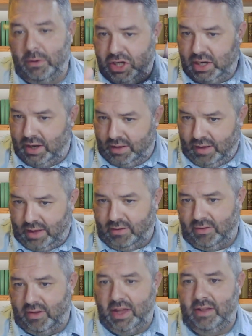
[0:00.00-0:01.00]
sheet, is, as you
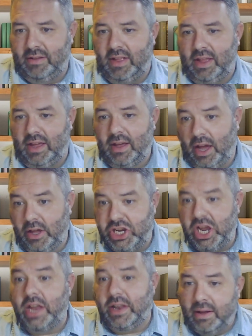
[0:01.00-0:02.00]
said, is the
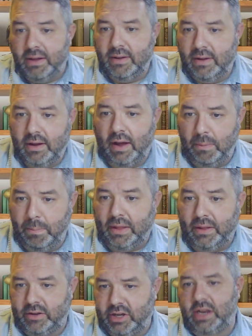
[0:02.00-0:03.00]
agenda, the
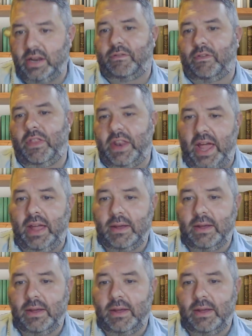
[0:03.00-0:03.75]
bill agenda for the day.